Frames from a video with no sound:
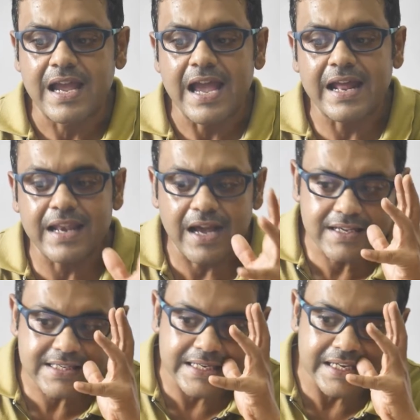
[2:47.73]
And
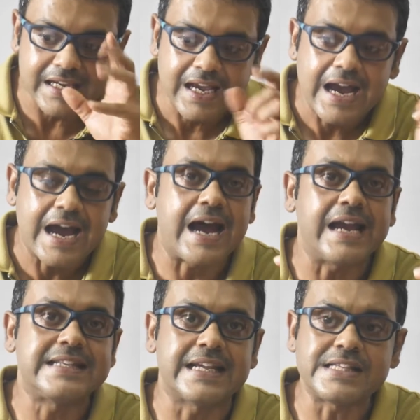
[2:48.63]
lastly,
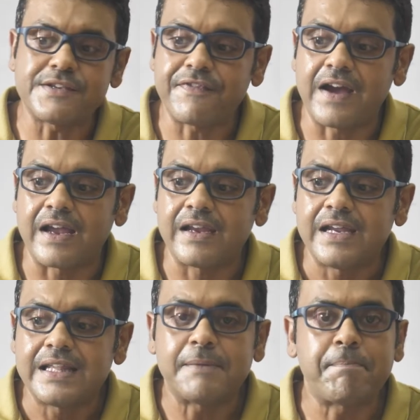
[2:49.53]
identify
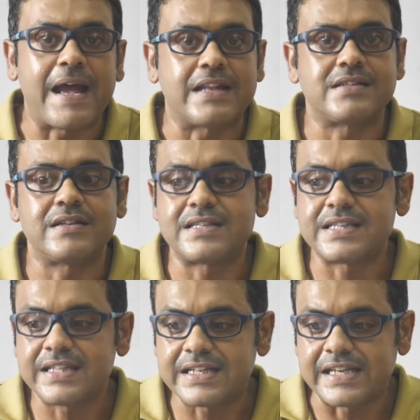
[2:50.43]
the patterns
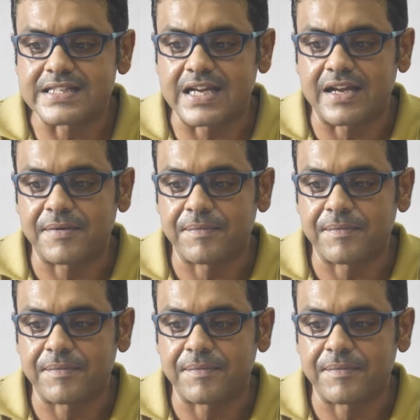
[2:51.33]
in the data.